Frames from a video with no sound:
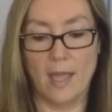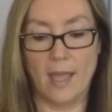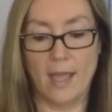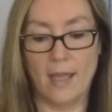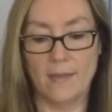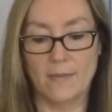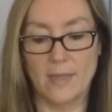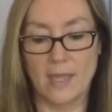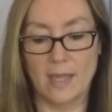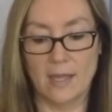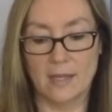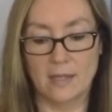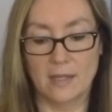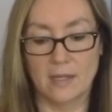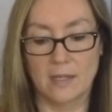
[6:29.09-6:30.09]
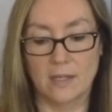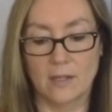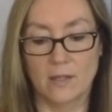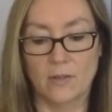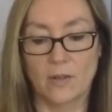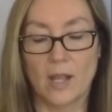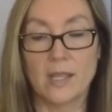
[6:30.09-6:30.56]
And then
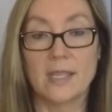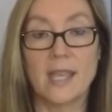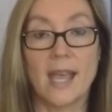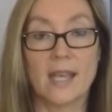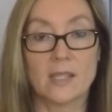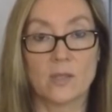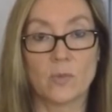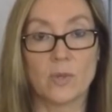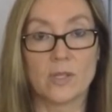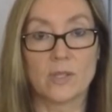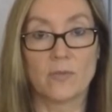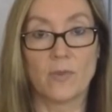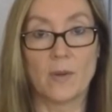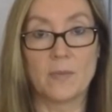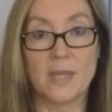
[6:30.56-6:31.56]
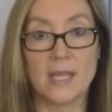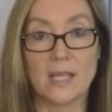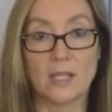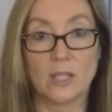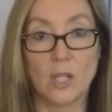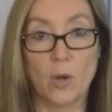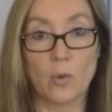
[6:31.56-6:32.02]
a yes was from
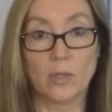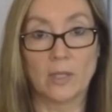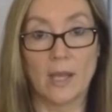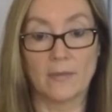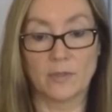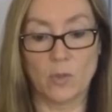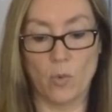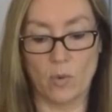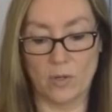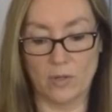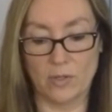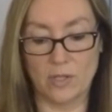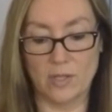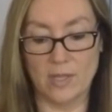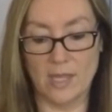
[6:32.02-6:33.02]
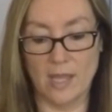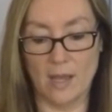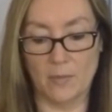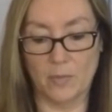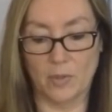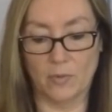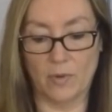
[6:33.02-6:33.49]
the lower left corner to the
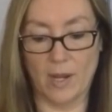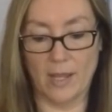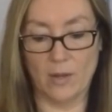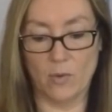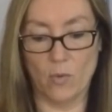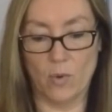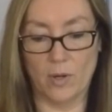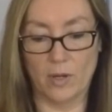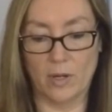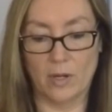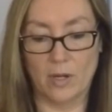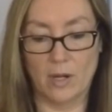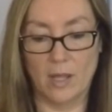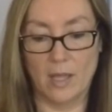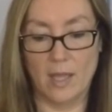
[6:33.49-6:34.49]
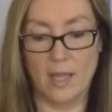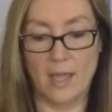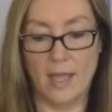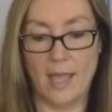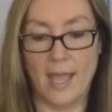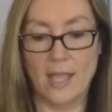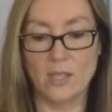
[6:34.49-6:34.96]
upper right corner.
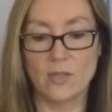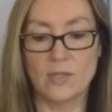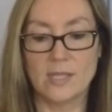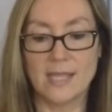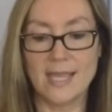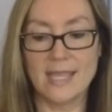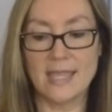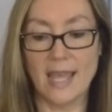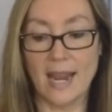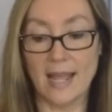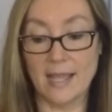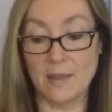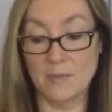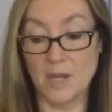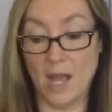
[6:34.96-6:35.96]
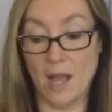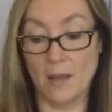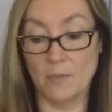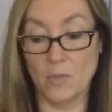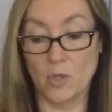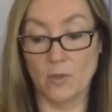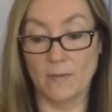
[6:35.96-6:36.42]
And you see that I am
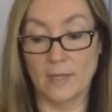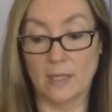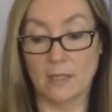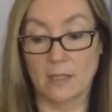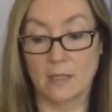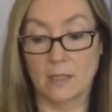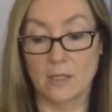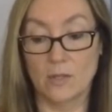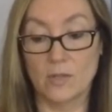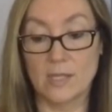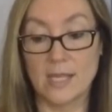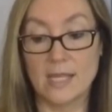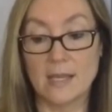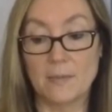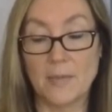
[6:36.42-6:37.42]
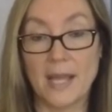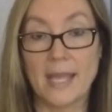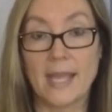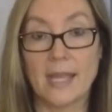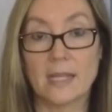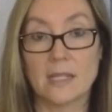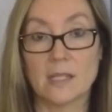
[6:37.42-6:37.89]
not moving. You see that my
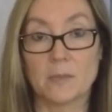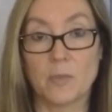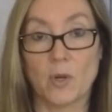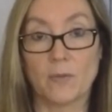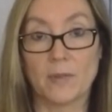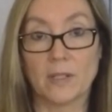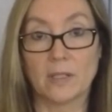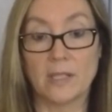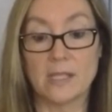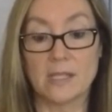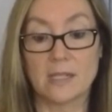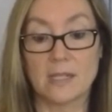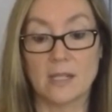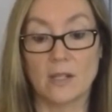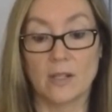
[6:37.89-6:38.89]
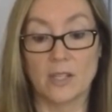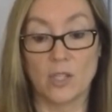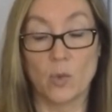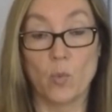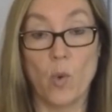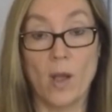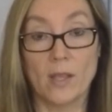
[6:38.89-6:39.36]
hand is perfectly still, and
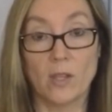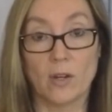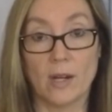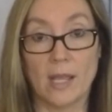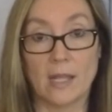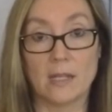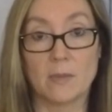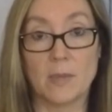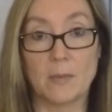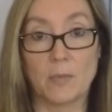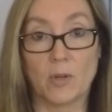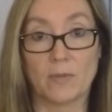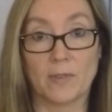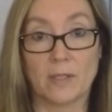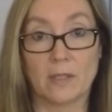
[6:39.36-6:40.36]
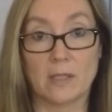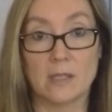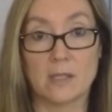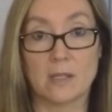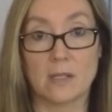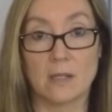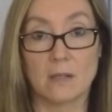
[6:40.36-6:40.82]
you want your hand to be perfectly
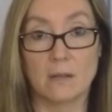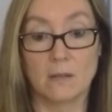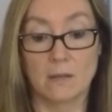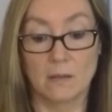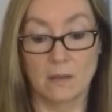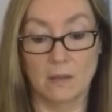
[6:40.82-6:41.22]
still.